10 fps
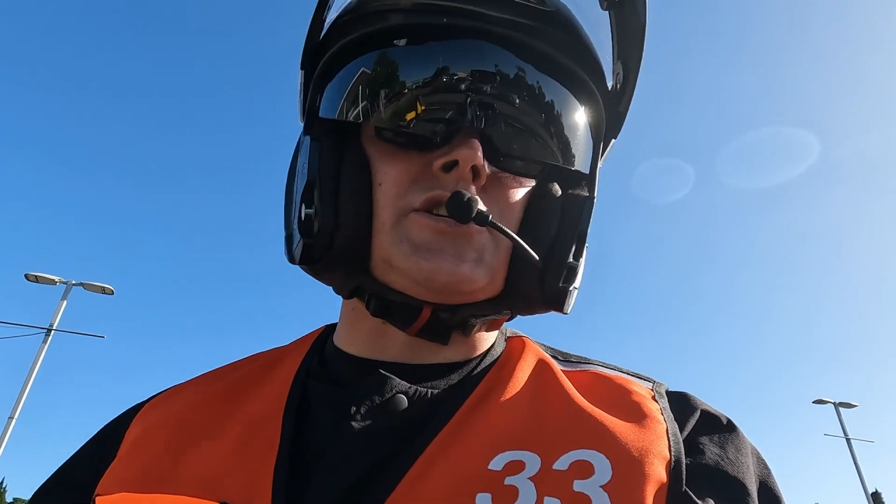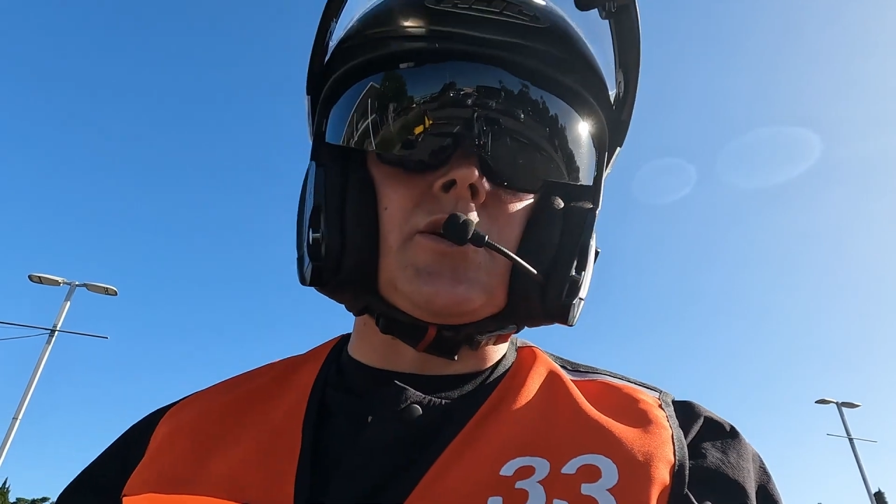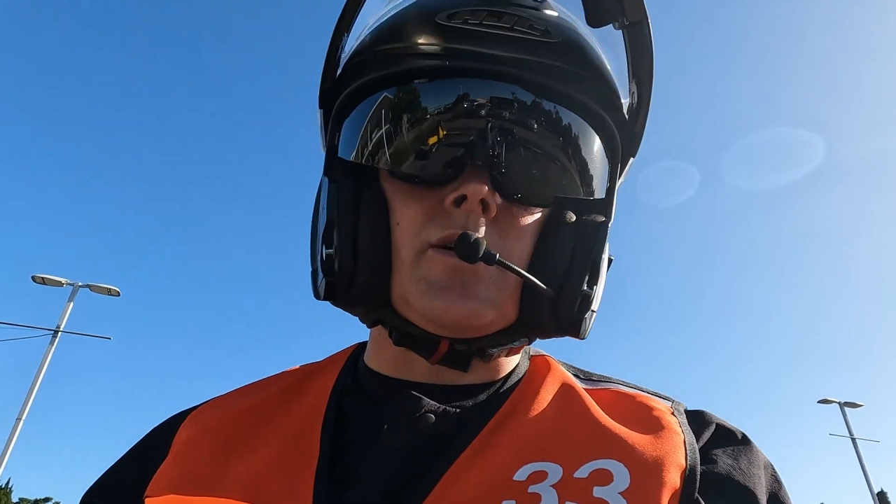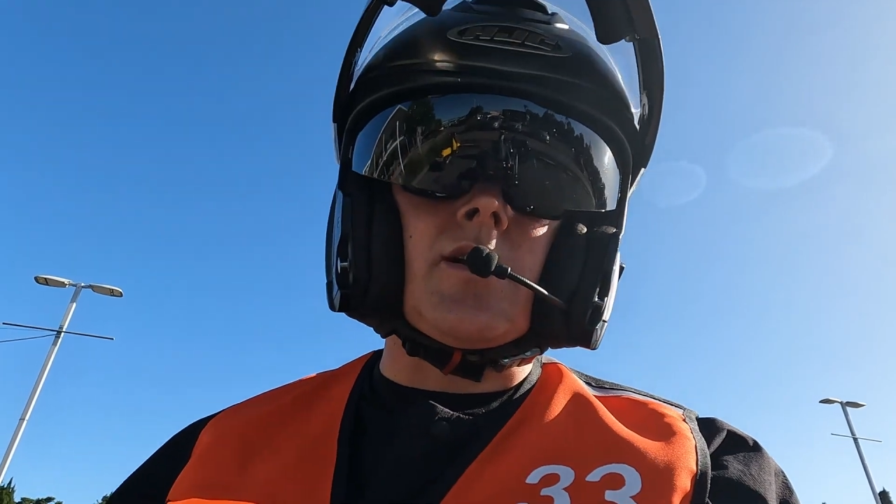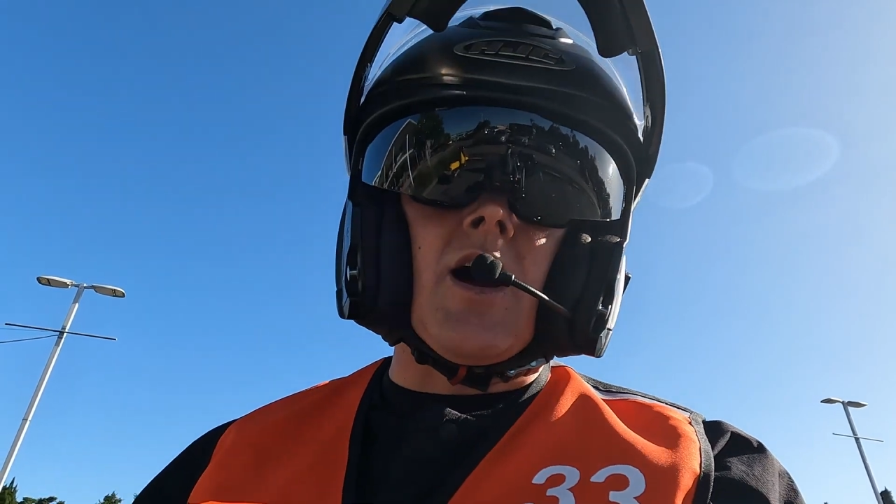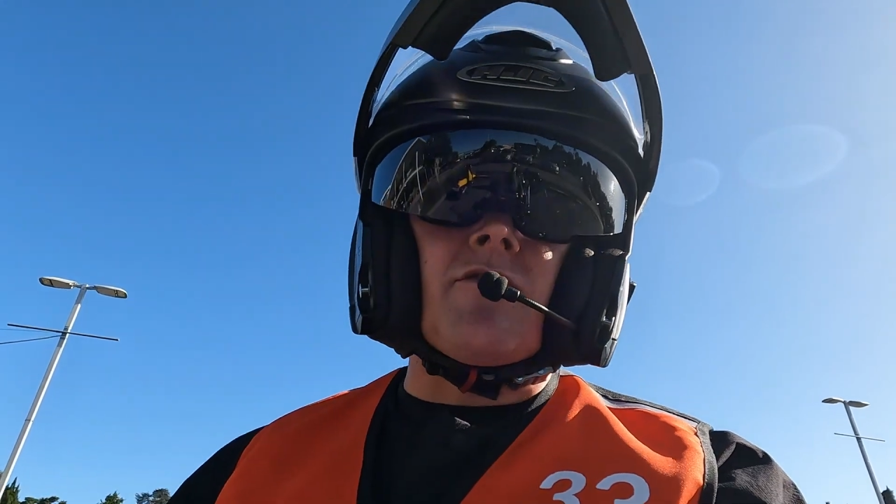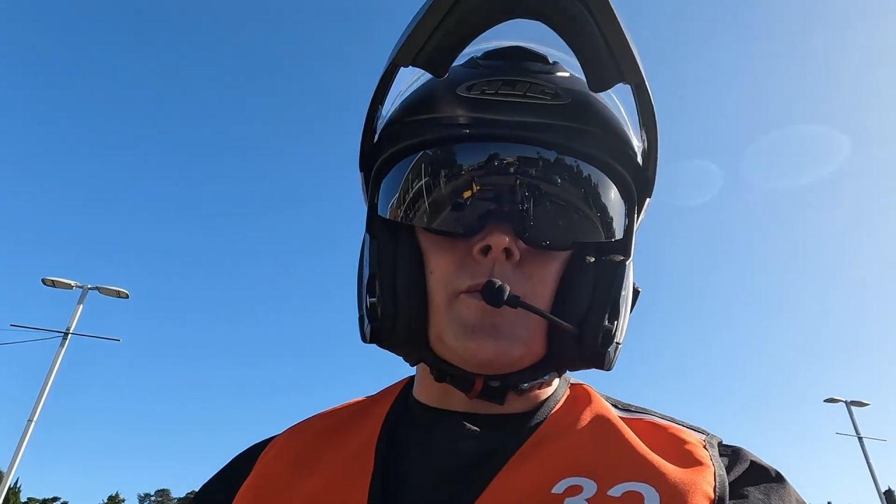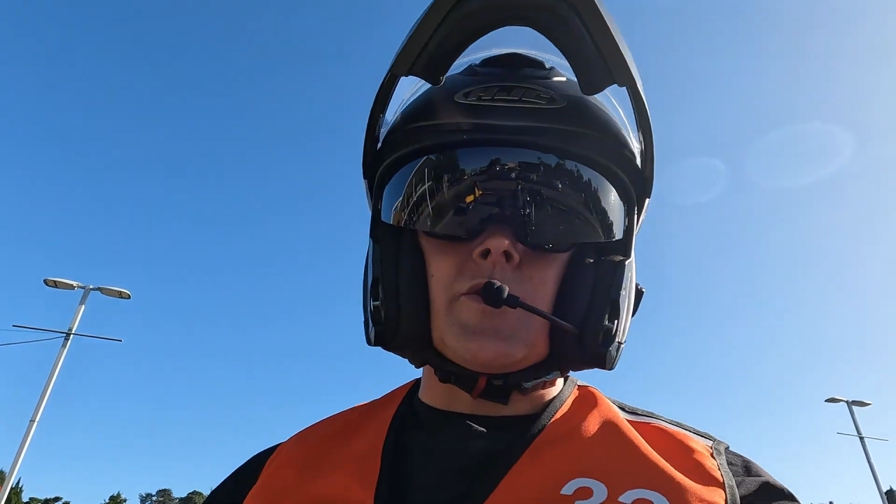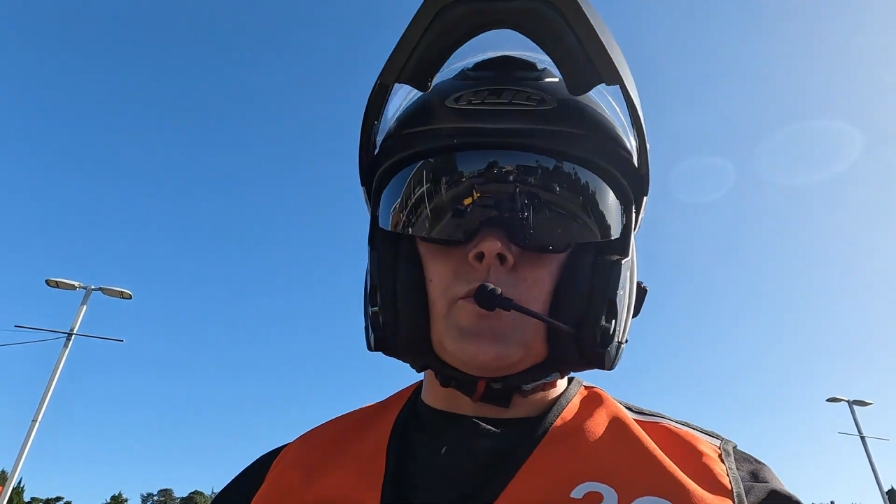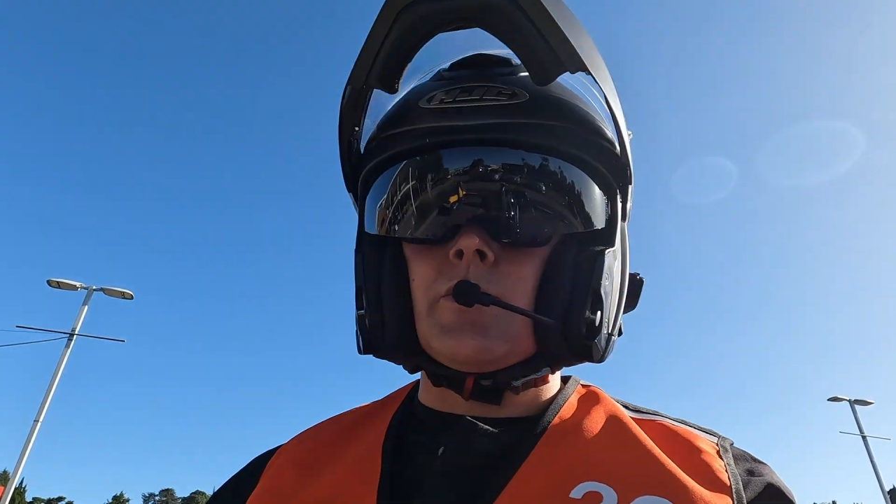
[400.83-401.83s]
short,
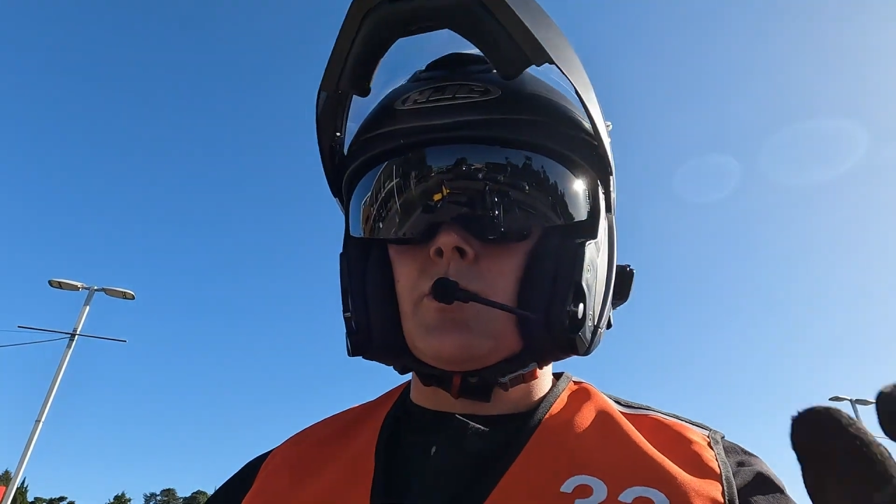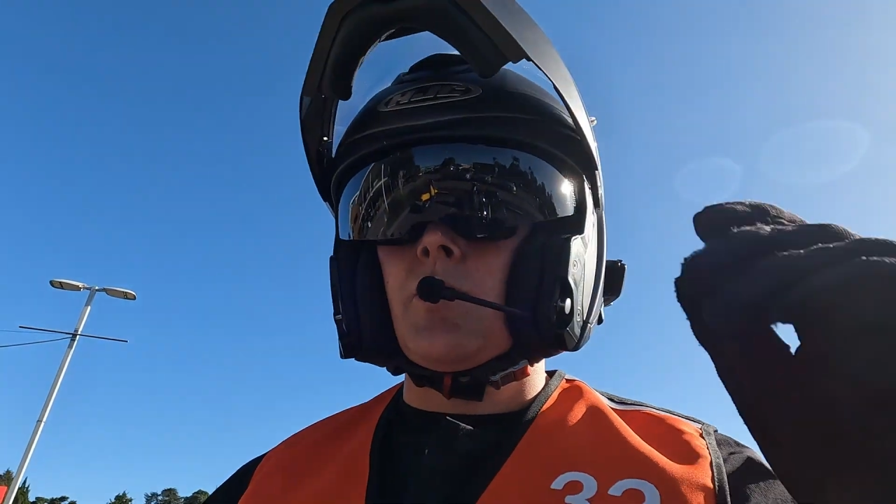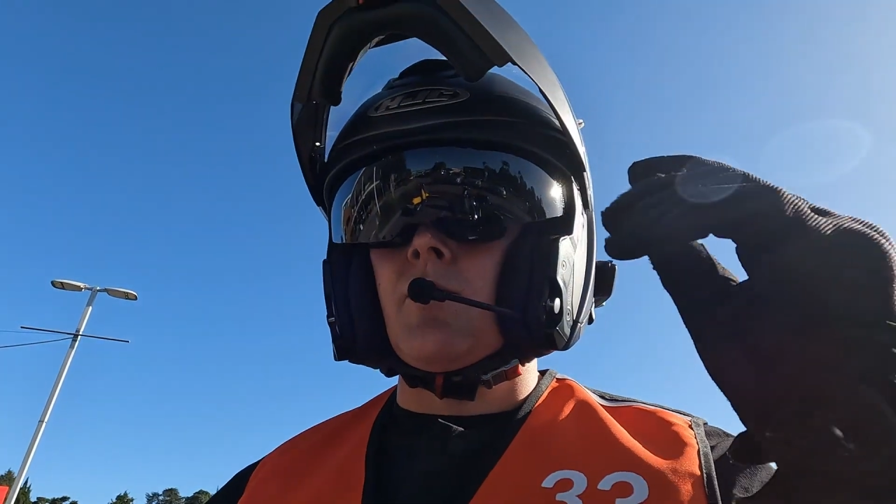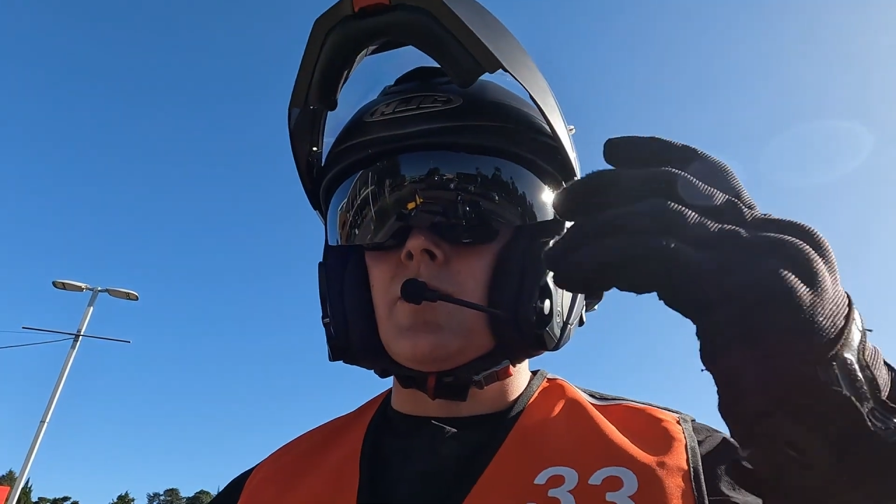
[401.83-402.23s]
I've put the oil cooler